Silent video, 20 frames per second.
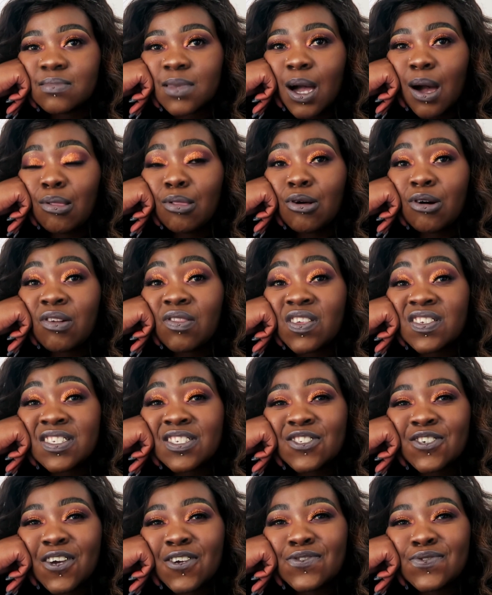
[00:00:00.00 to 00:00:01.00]
how long this
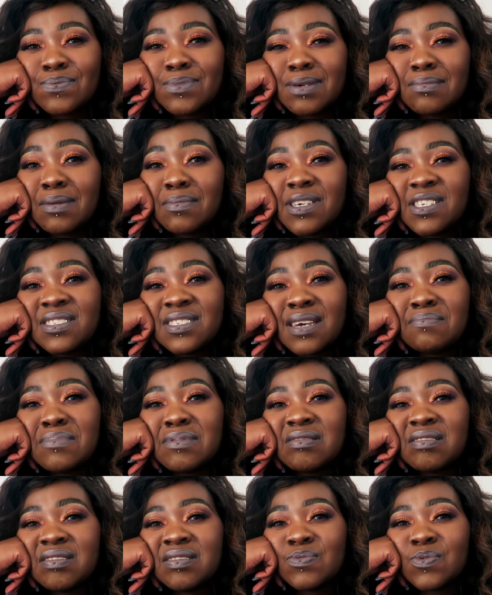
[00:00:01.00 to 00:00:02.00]
is going to be maybe 10
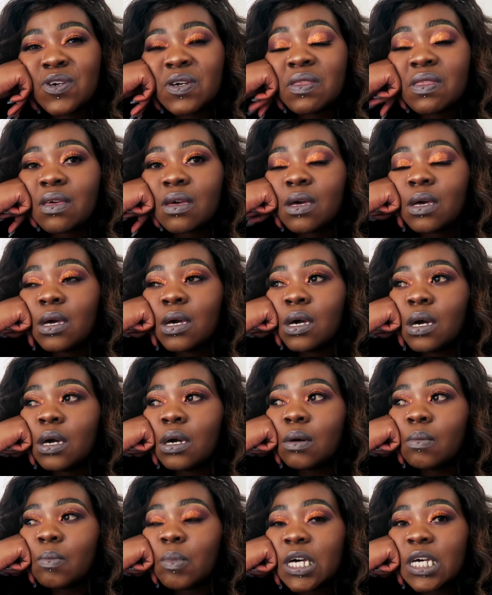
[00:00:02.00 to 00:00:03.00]
minutes worth
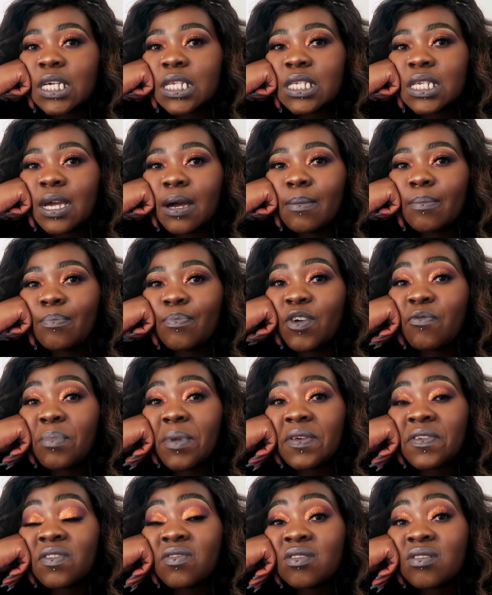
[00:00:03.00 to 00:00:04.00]
but yeah if
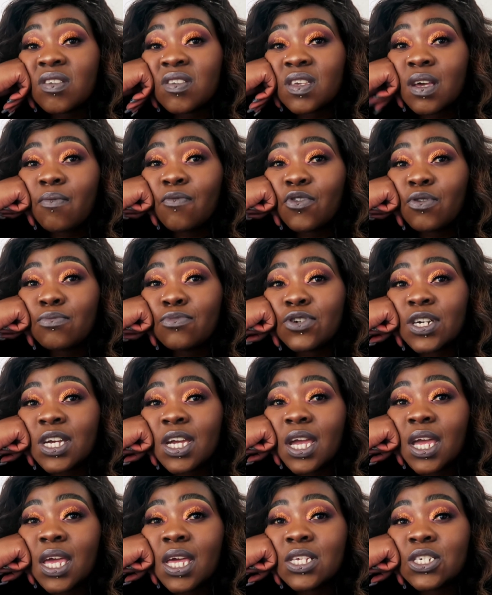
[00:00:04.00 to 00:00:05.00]
my sister does come from work
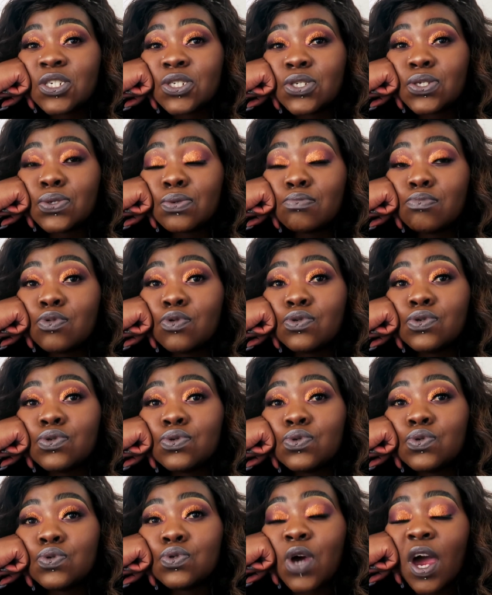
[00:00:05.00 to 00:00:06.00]
and she's in the mood
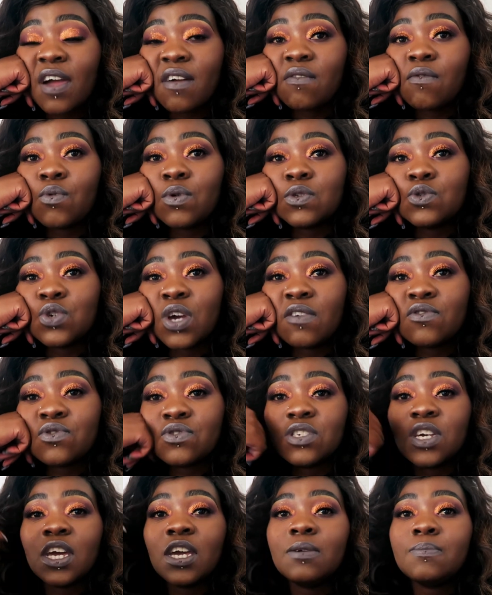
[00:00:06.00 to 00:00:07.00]
to drive we'll drive
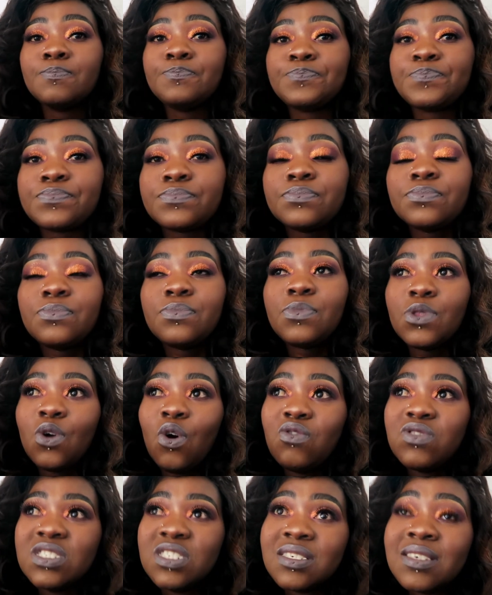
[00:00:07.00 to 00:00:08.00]
today
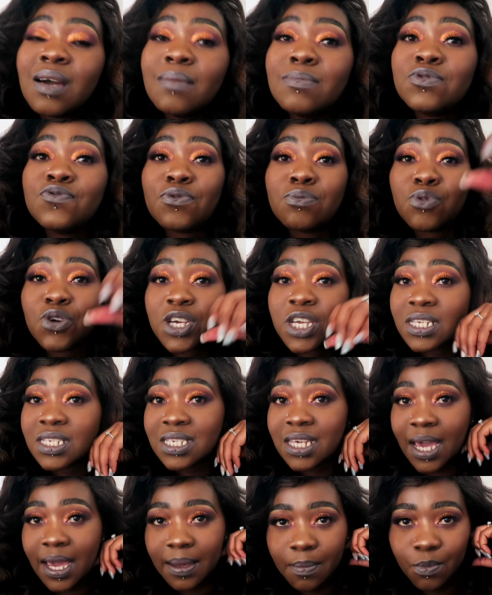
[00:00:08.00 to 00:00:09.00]
she just comes from work in
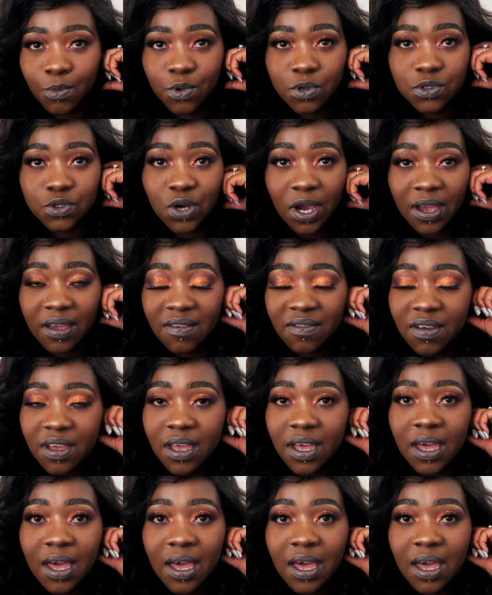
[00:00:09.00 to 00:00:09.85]
time we'll drive